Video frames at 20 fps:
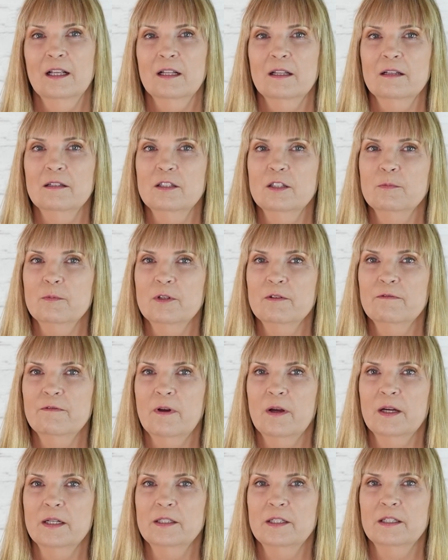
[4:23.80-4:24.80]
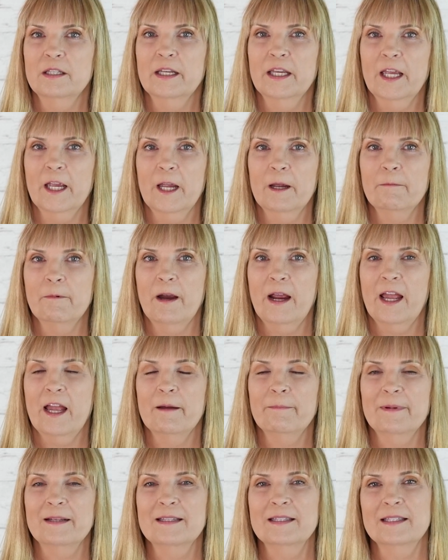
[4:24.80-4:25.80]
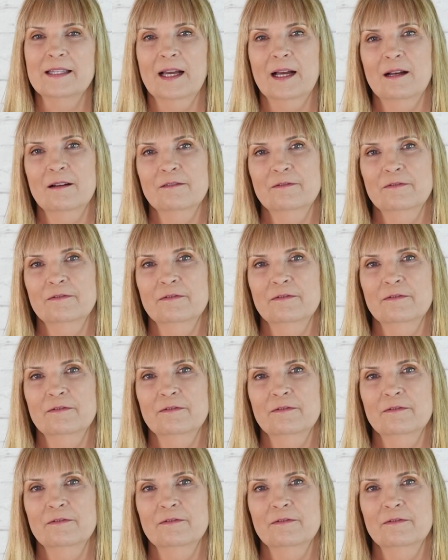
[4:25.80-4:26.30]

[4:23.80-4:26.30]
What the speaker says: Let's move on to the camera app itself.